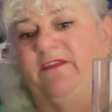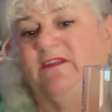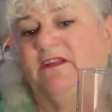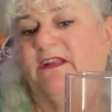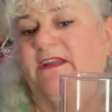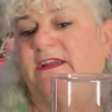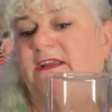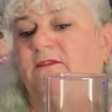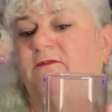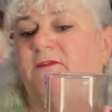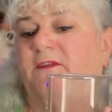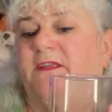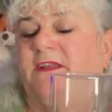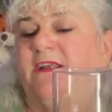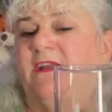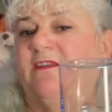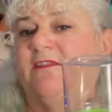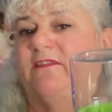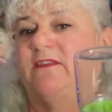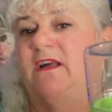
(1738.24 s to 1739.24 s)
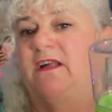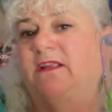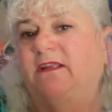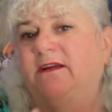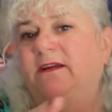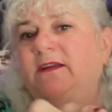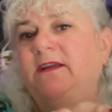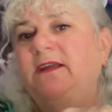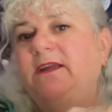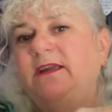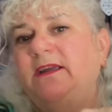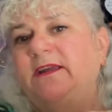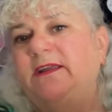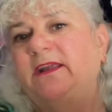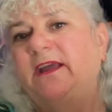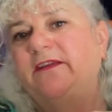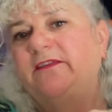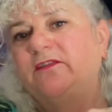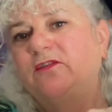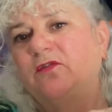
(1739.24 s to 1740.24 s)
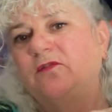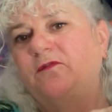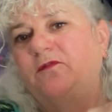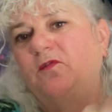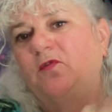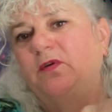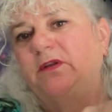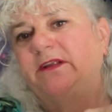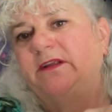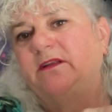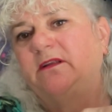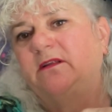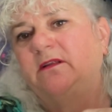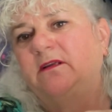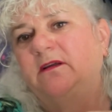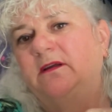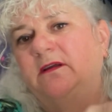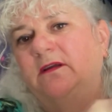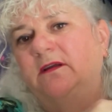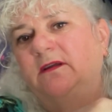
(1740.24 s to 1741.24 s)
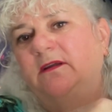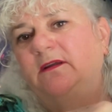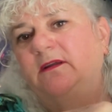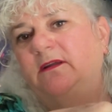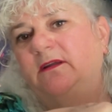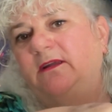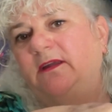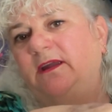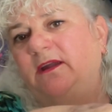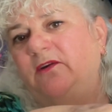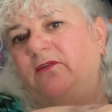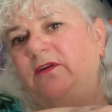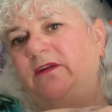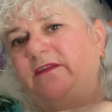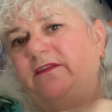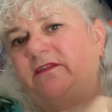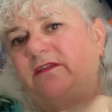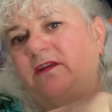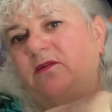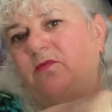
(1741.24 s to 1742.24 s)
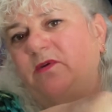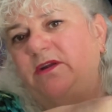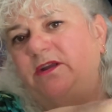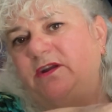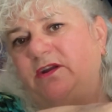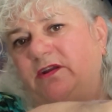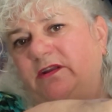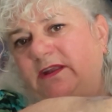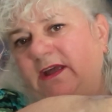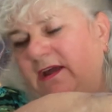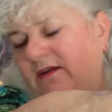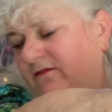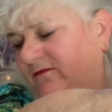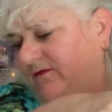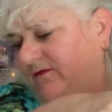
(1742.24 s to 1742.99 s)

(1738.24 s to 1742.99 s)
clean for the next colour. It has got 4 little areas there where you can have